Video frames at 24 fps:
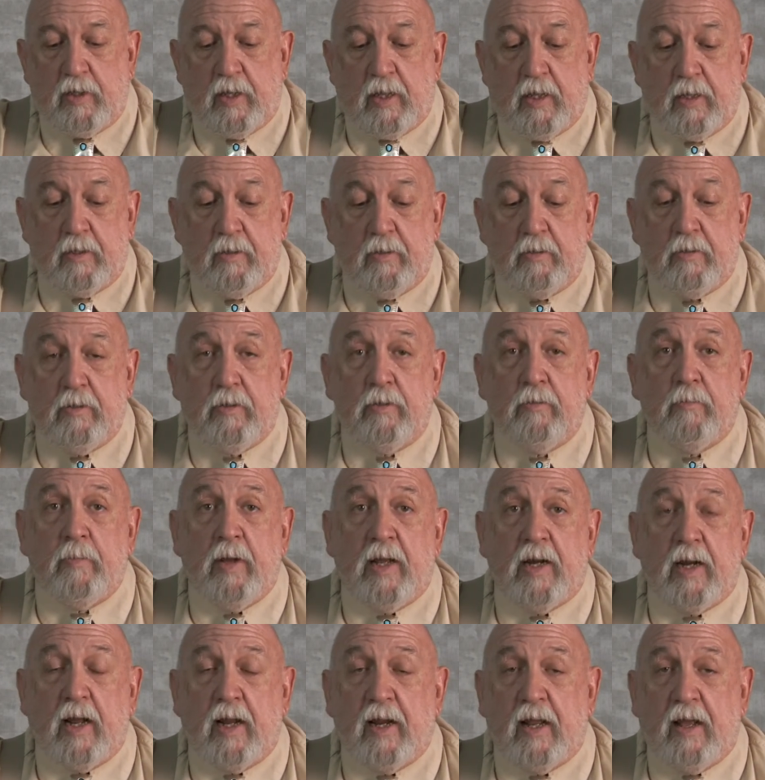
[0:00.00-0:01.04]
and you
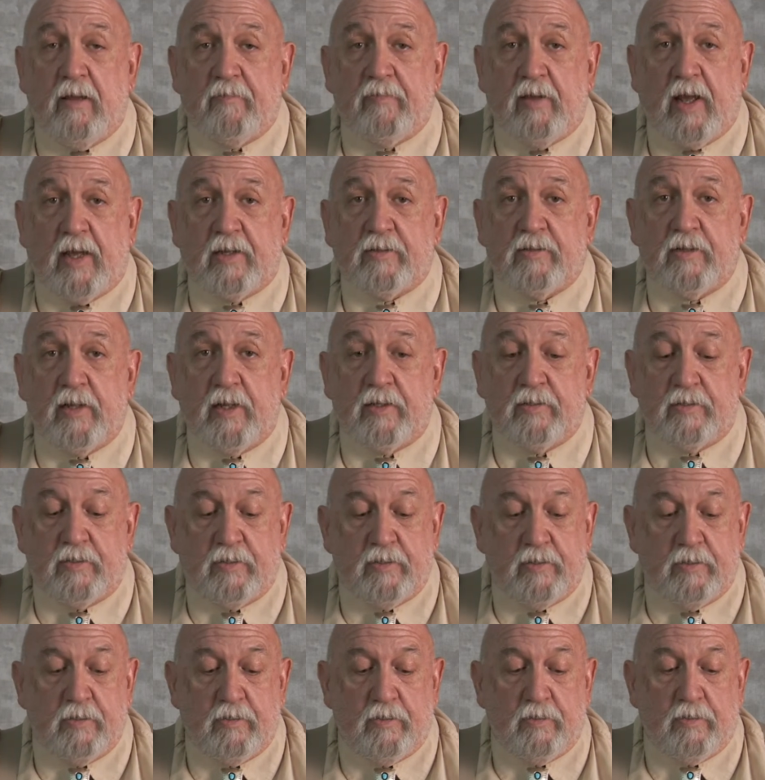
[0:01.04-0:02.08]
may not have
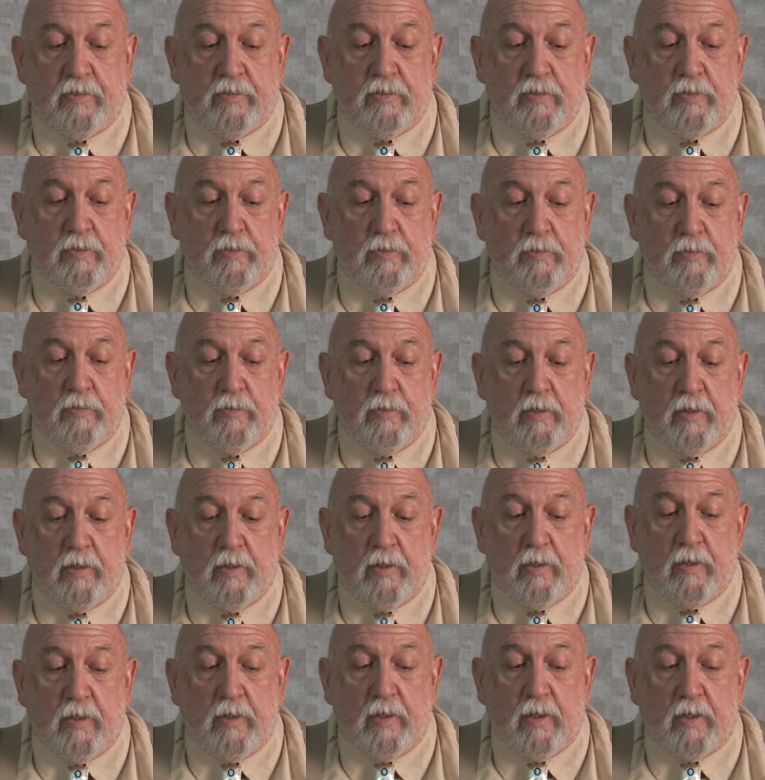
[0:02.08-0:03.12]
access to
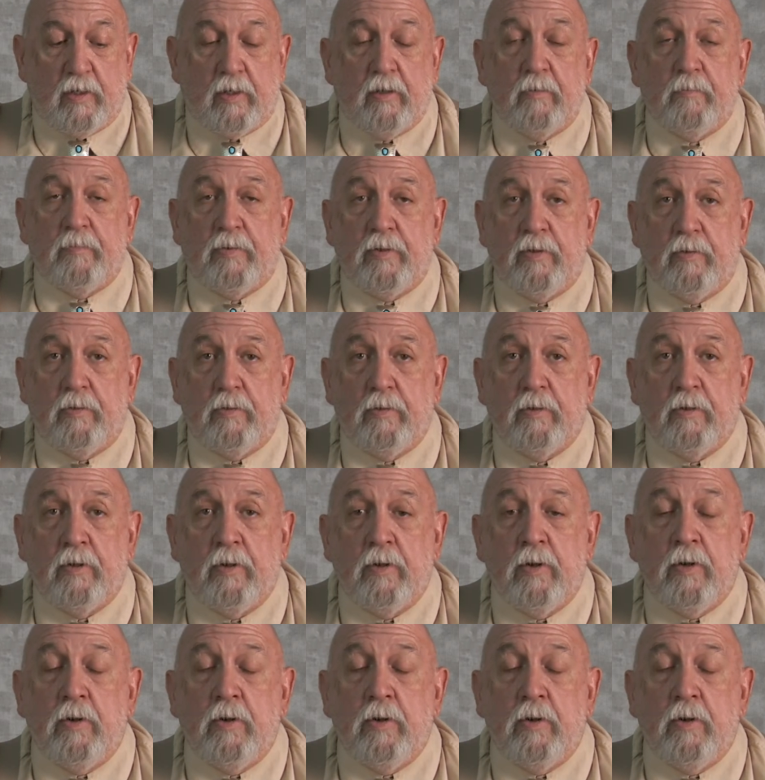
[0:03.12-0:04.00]
a computer,